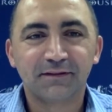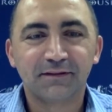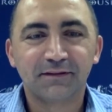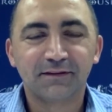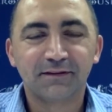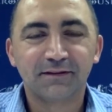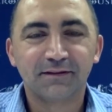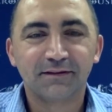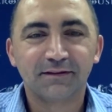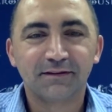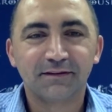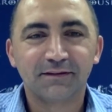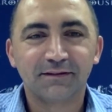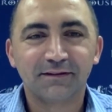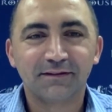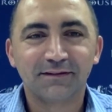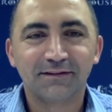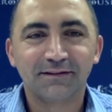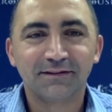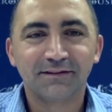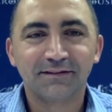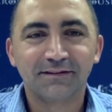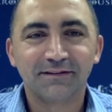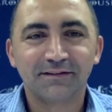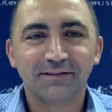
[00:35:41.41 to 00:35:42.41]

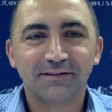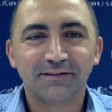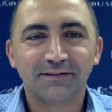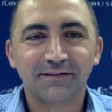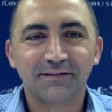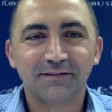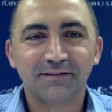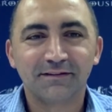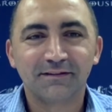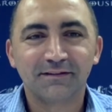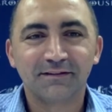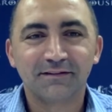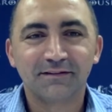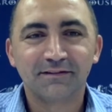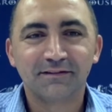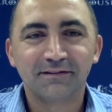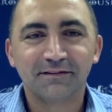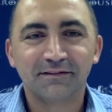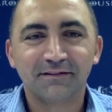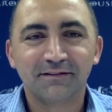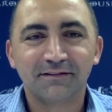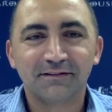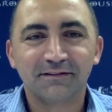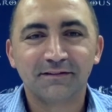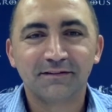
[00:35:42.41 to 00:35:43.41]

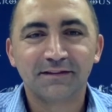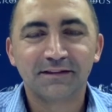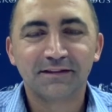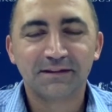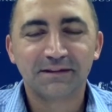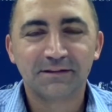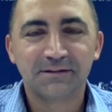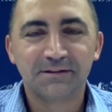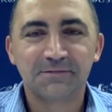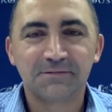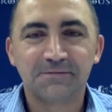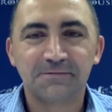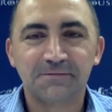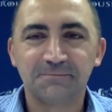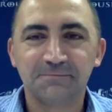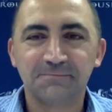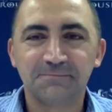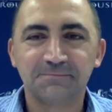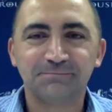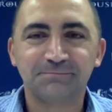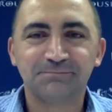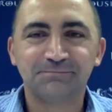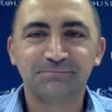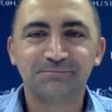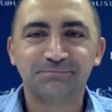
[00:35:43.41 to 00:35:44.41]

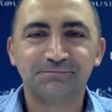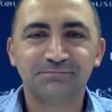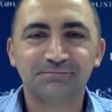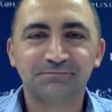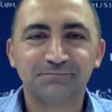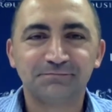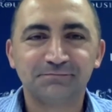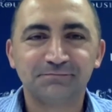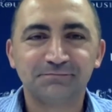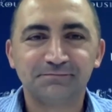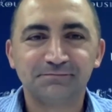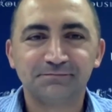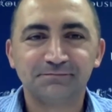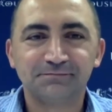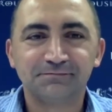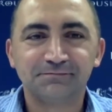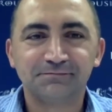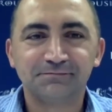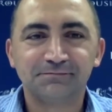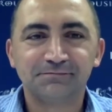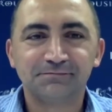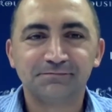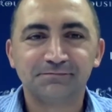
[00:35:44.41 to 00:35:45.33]
The person shown says nothing.